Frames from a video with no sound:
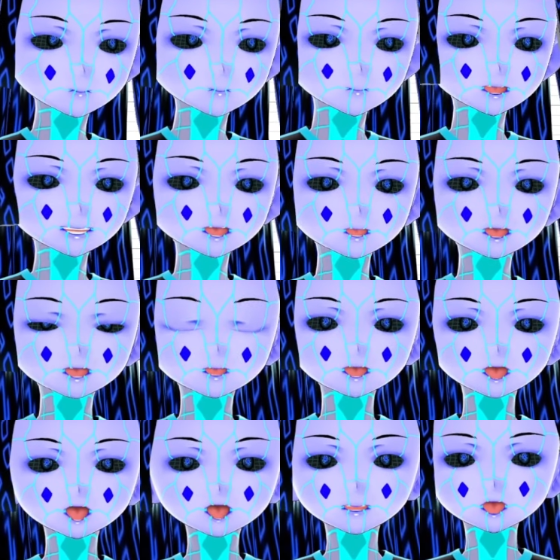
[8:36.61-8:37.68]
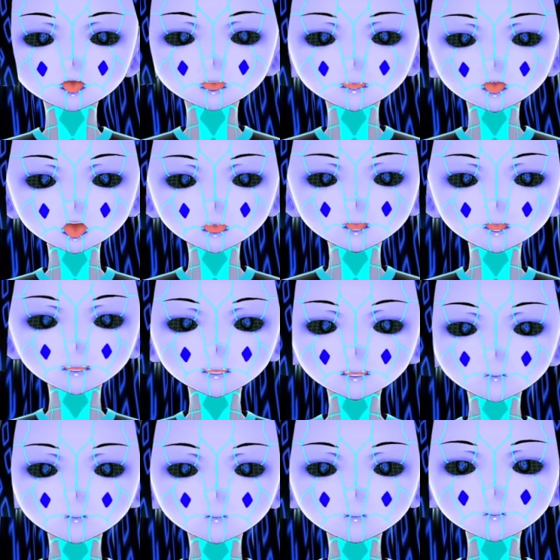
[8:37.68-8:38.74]
which I think is why it's more important
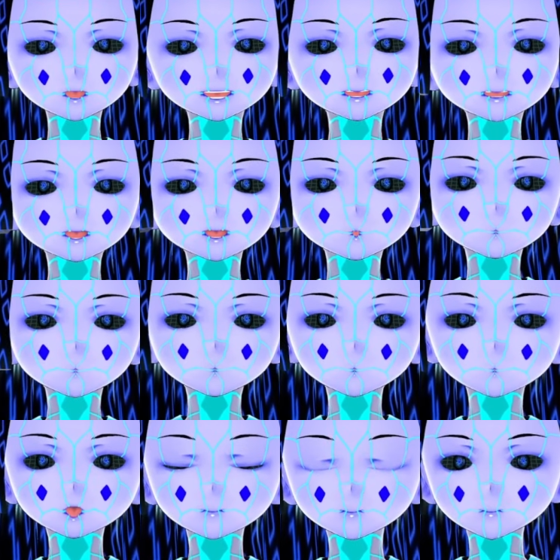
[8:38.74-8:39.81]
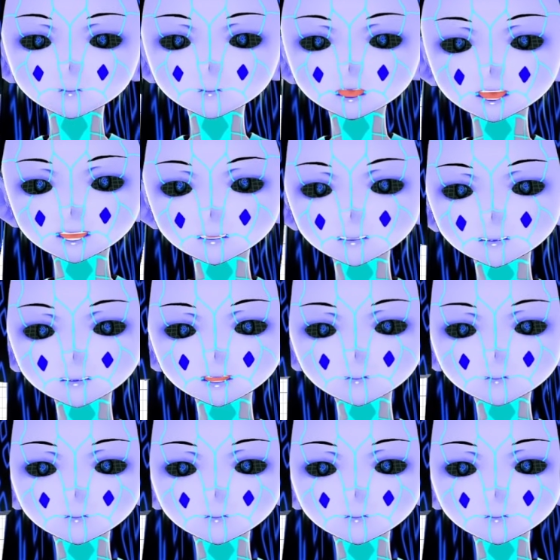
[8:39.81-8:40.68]
that you just